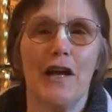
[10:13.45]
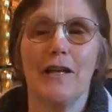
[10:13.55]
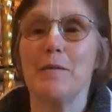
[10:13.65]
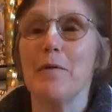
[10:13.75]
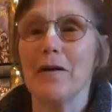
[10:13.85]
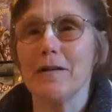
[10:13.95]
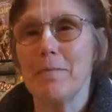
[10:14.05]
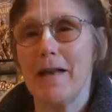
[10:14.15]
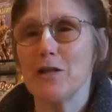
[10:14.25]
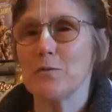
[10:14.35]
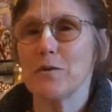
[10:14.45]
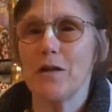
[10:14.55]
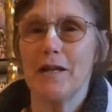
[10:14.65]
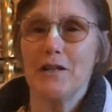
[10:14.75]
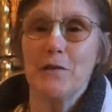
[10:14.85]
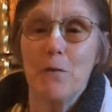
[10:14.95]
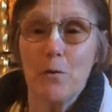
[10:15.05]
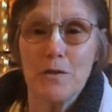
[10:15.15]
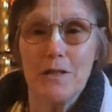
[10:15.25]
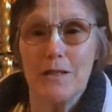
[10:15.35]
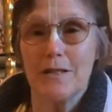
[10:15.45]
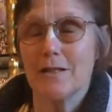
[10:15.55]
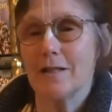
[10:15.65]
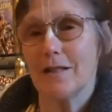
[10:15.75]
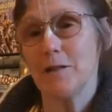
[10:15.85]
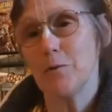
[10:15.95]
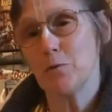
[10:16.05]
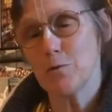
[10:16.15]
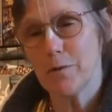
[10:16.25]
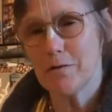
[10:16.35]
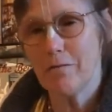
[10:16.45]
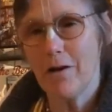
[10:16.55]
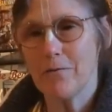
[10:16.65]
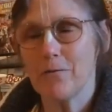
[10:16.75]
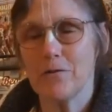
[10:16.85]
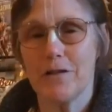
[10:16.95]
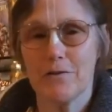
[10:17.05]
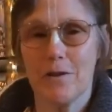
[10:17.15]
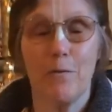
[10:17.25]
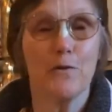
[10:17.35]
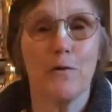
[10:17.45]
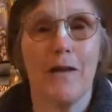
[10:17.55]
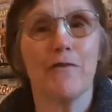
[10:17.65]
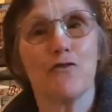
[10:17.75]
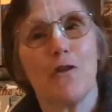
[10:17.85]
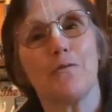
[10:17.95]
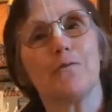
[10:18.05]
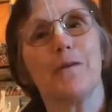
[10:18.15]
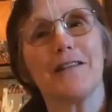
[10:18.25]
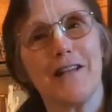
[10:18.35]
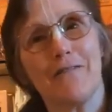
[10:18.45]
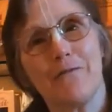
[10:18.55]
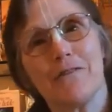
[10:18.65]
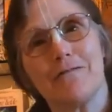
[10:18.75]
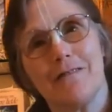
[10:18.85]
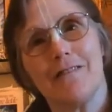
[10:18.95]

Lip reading: anybody, management, any devotee, and anyone who's been around for years, I'm also having trouble myself with